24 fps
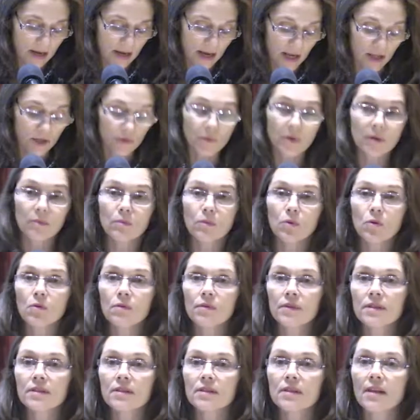As we move
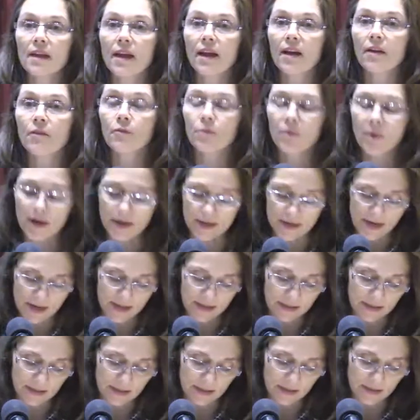into the
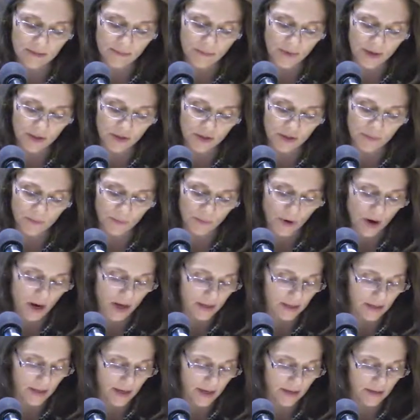FY19 budget
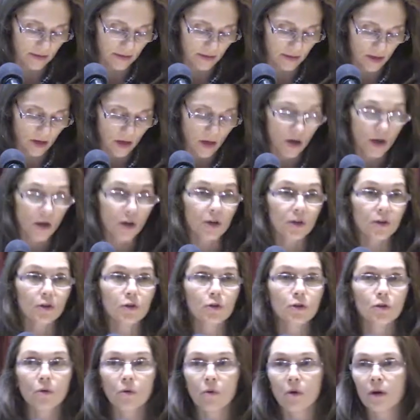process,
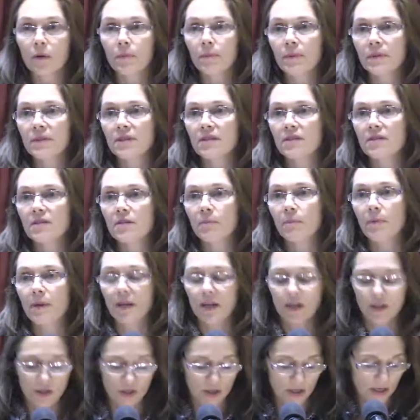your
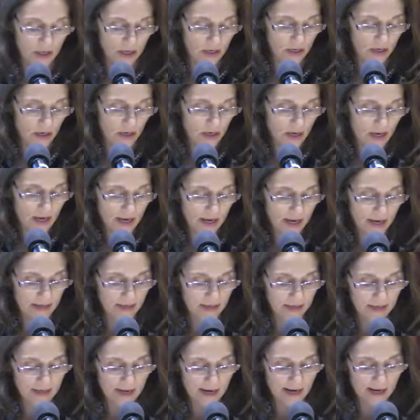participation and
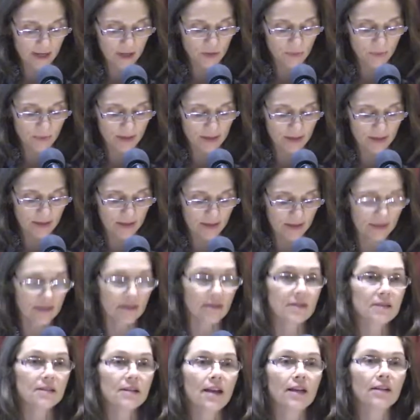engagement is
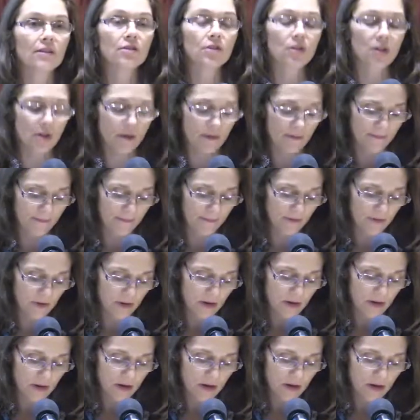essential.
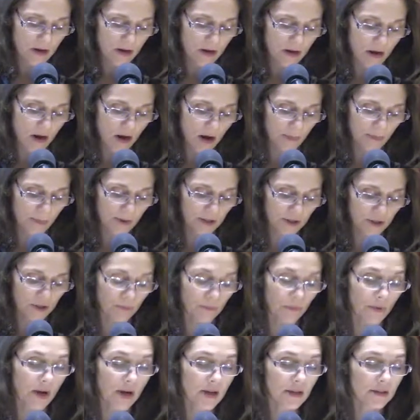Our budget
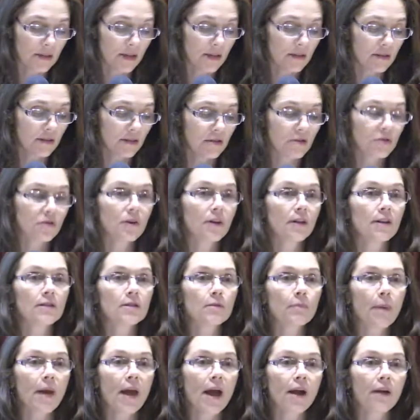process is
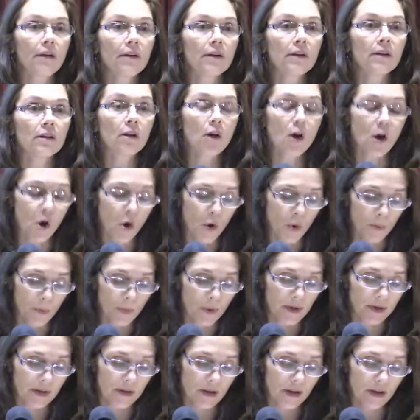transparent,
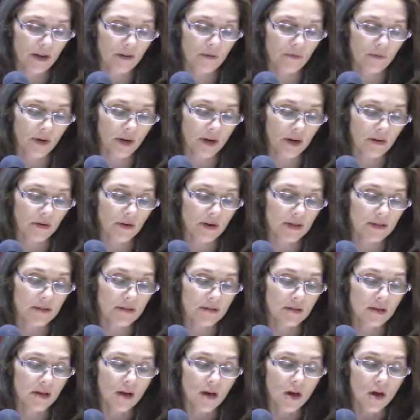open, and rigorous,
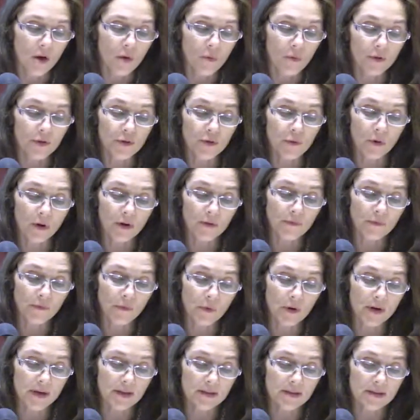with your
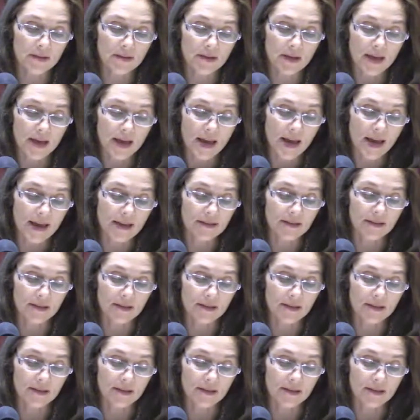voice as